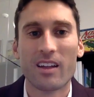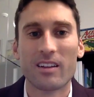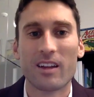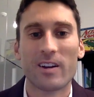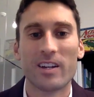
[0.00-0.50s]

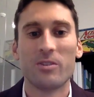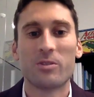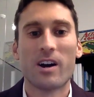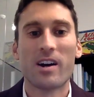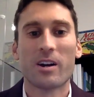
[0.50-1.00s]
Larry, you
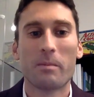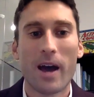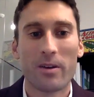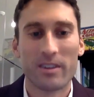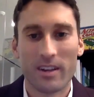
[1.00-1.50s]
talk
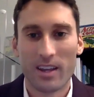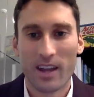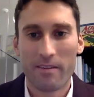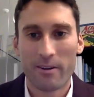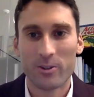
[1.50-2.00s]
about, and
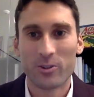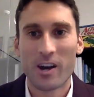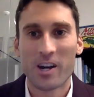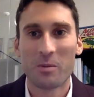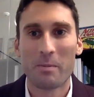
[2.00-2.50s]
I've heard you
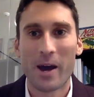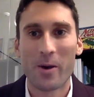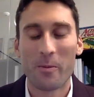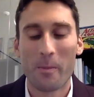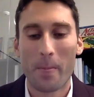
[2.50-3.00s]
talk
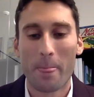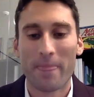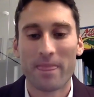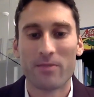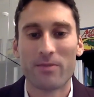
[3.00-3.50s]
about
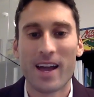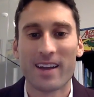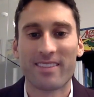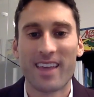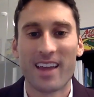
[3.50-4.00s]
the
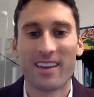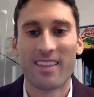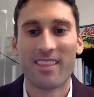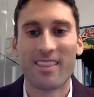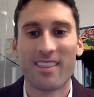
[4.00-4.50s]
fact that
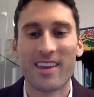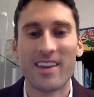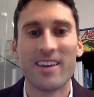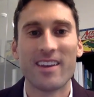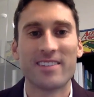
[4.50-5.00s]

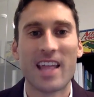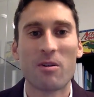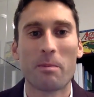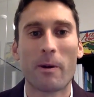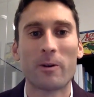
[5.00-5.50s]
he is now
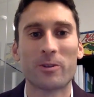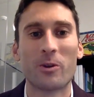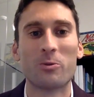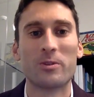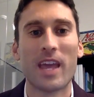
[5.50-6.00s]
a person
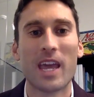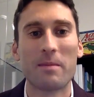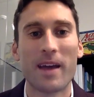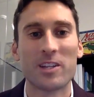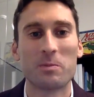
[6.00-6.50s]
whose name
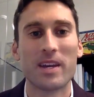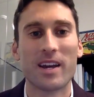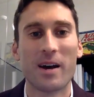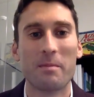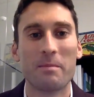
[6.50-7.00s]
has
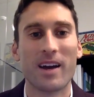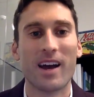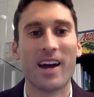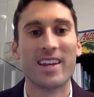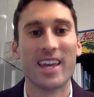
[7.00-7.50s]
become
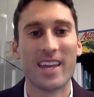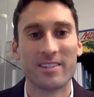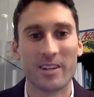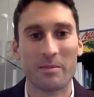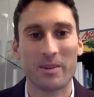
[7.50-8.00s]
an
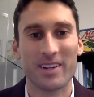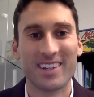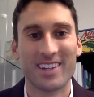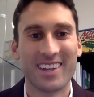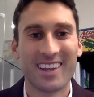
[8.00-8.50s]
ism,
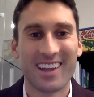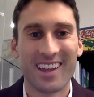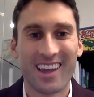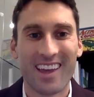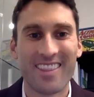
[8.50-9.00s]

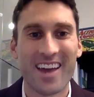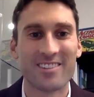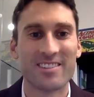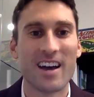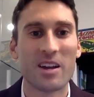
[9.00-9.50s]
and that
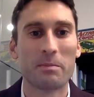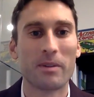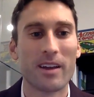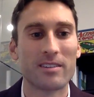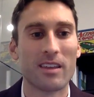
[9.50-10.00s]
is not a
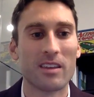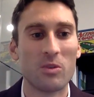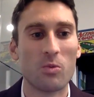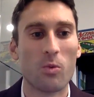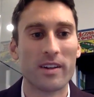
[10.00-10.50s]
place that you
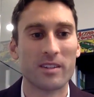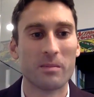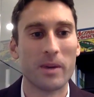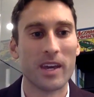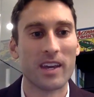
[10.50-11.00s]
want to
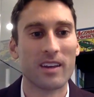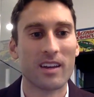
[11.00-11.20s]
be.